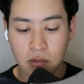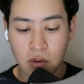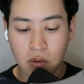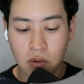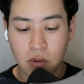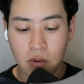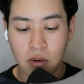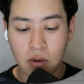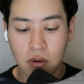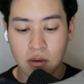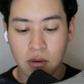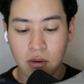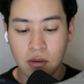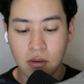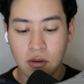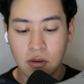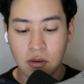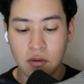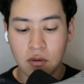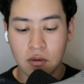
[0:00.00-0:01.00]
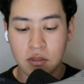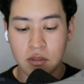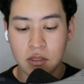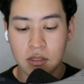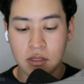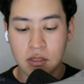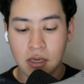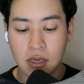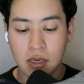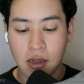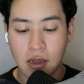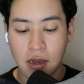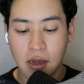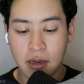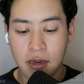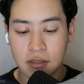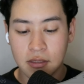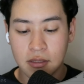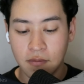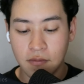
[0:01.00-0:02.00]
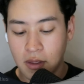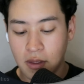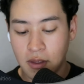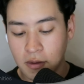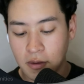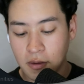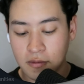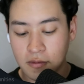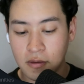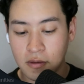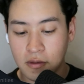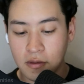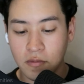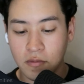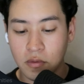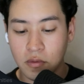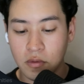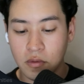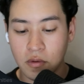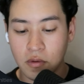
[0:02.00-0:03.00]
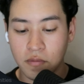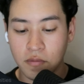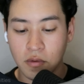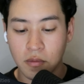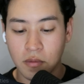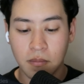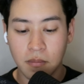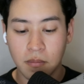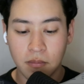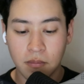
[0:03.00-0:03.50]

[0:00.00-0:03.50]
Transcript: Or you can just say loss if that makes sense for your firm.